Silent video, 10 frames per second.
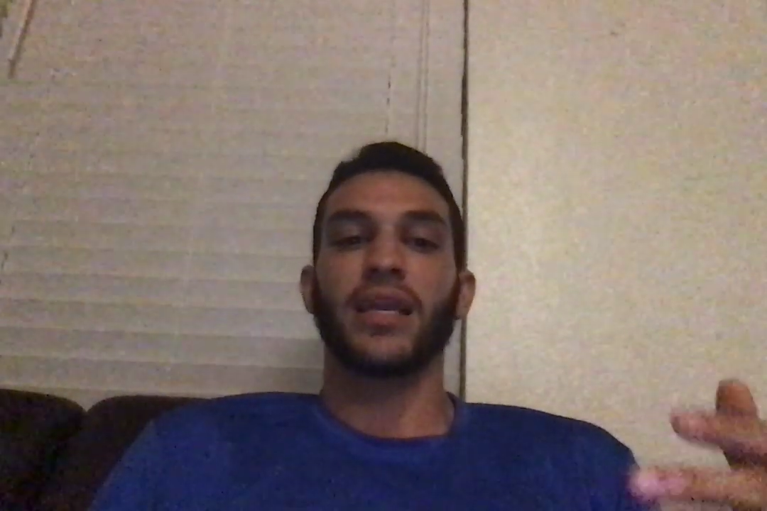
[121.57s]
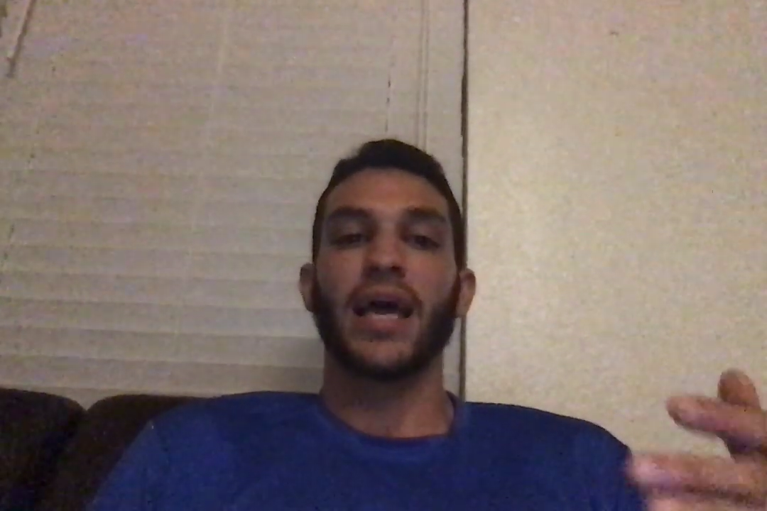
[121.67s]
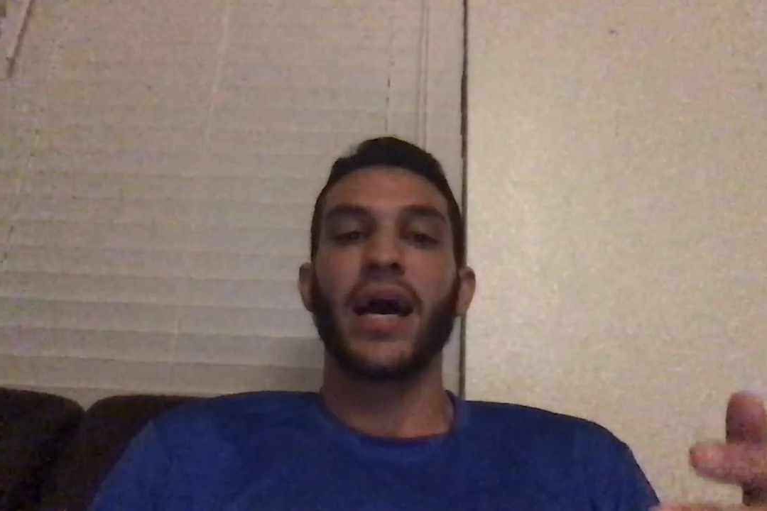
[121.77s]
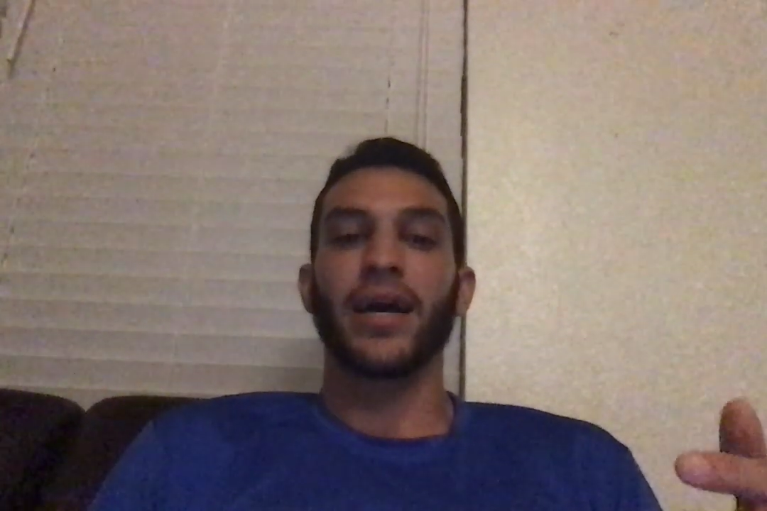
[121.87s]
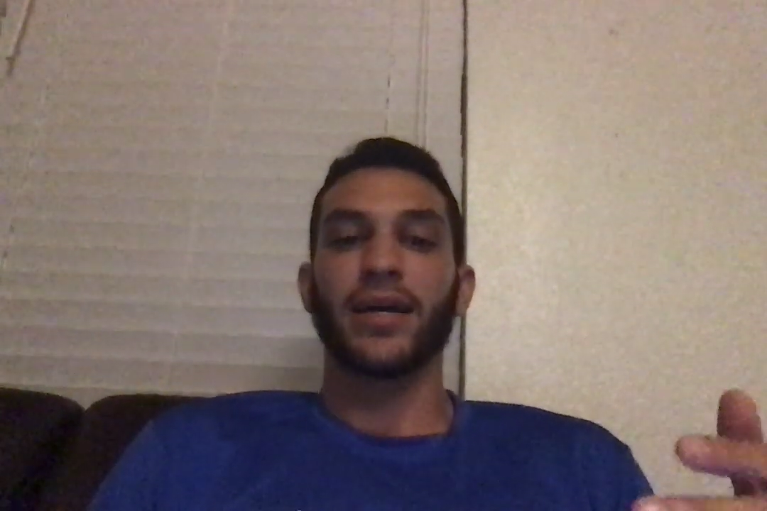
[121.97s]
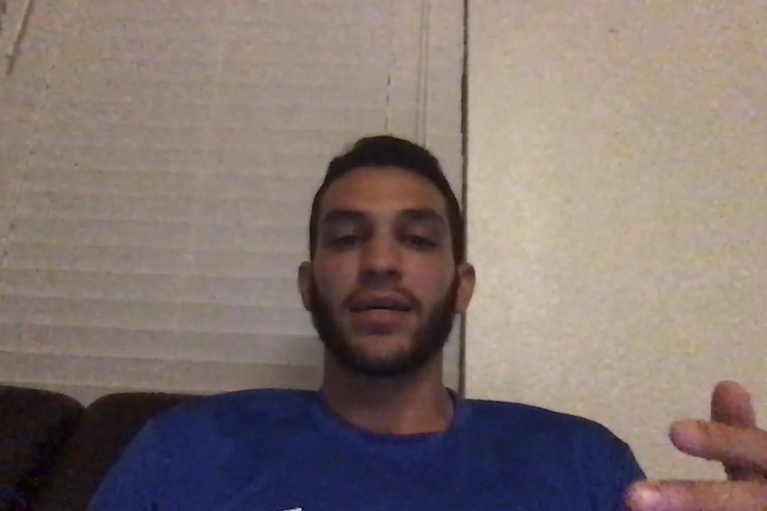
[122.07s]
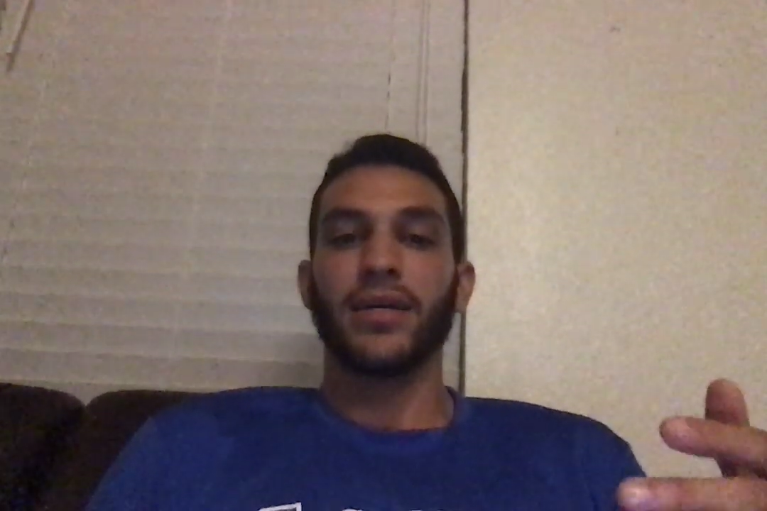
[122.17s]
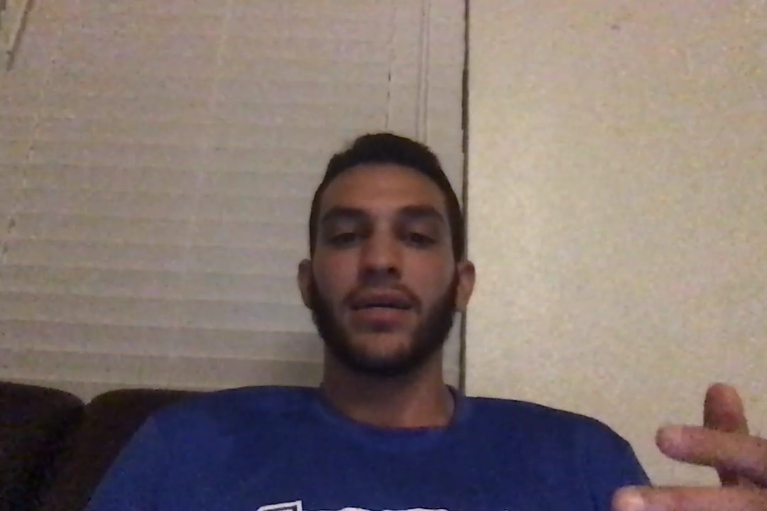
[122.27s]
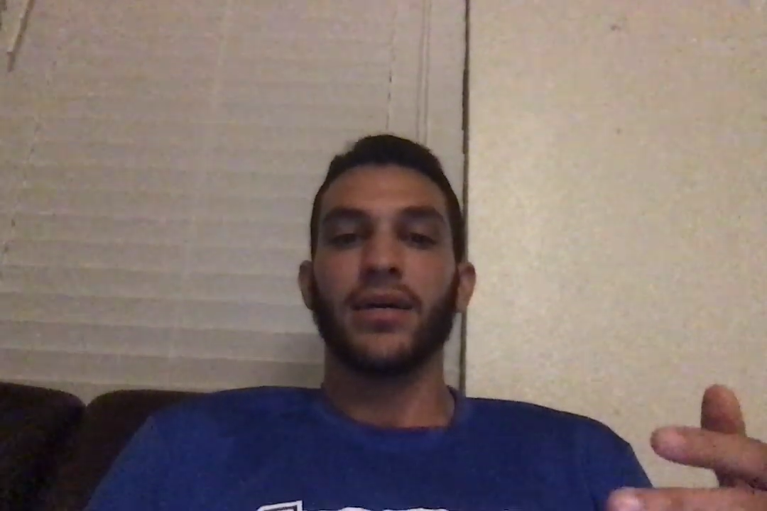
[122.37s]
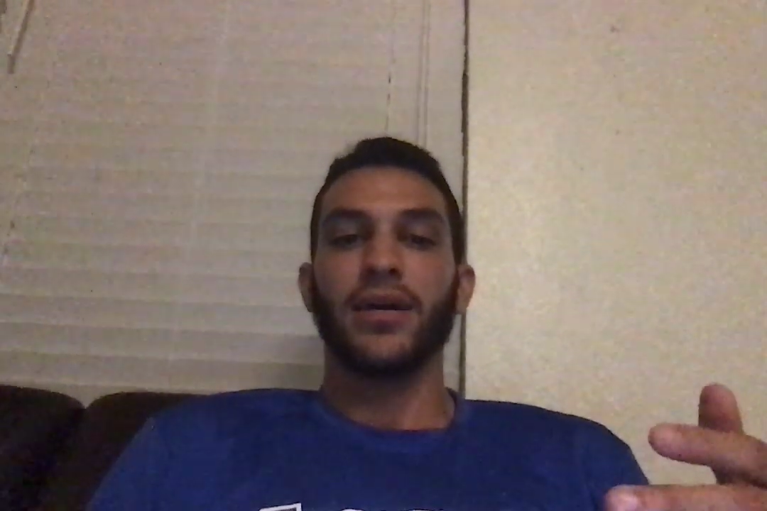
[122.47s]
lack.
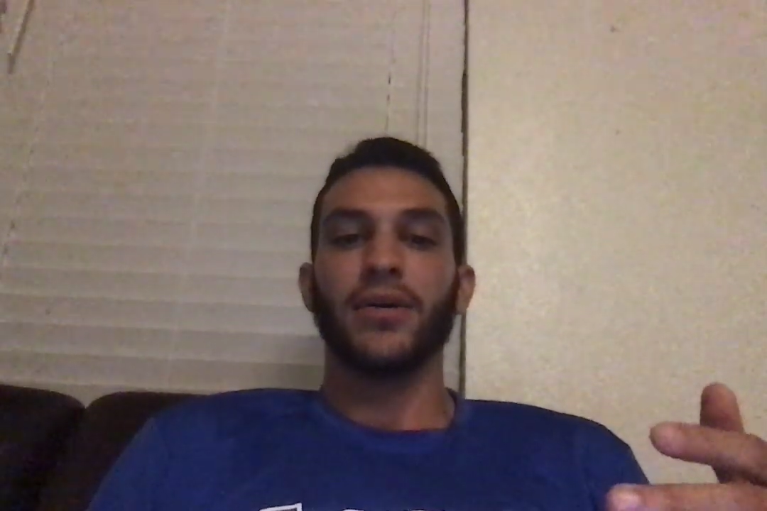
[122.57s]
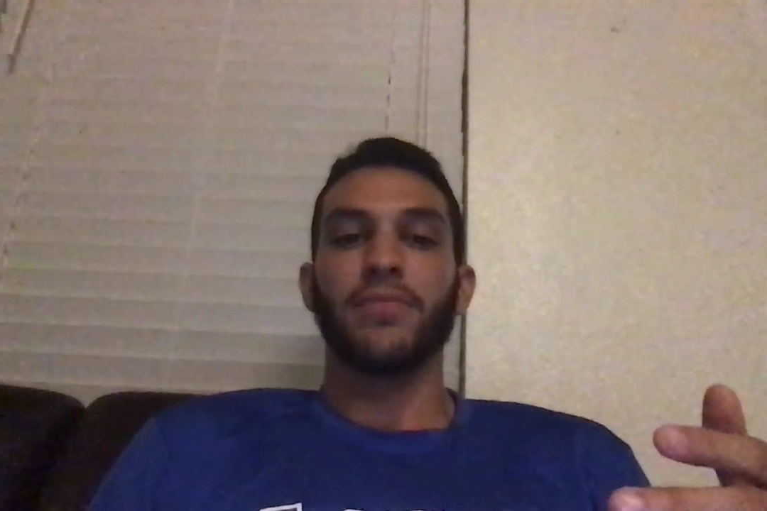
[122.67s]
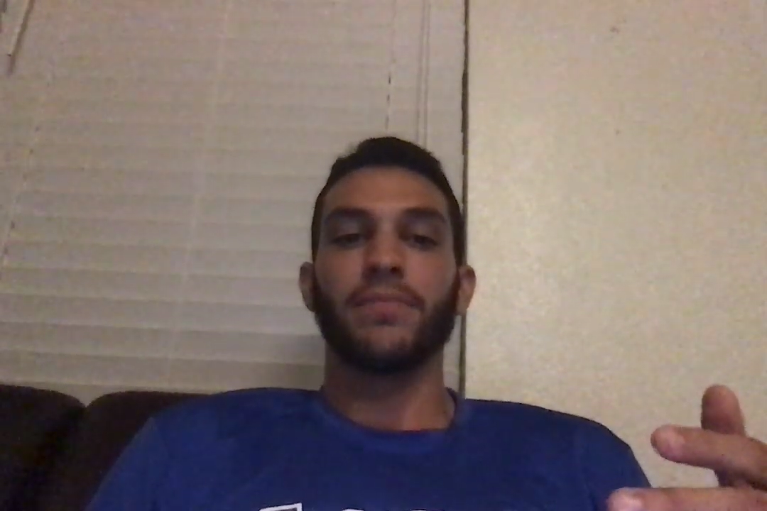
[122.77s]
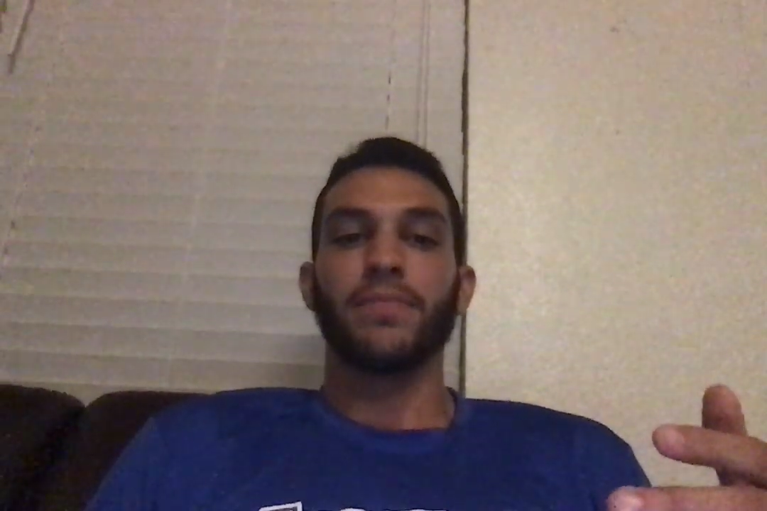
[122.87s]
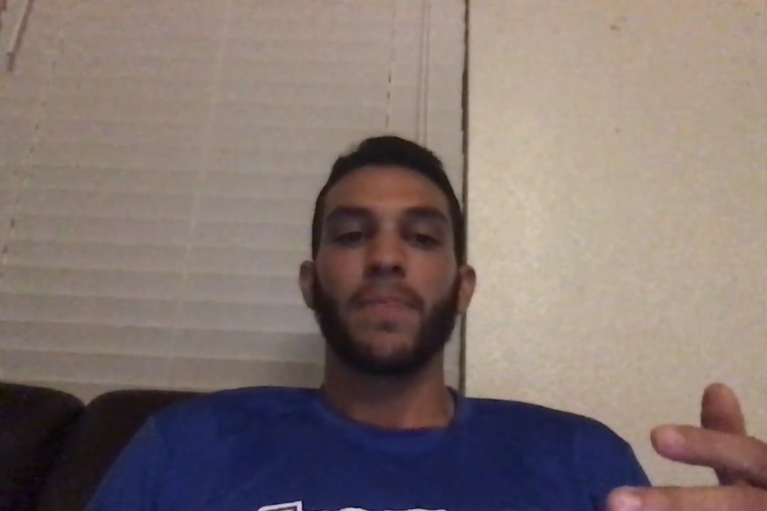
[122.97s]
And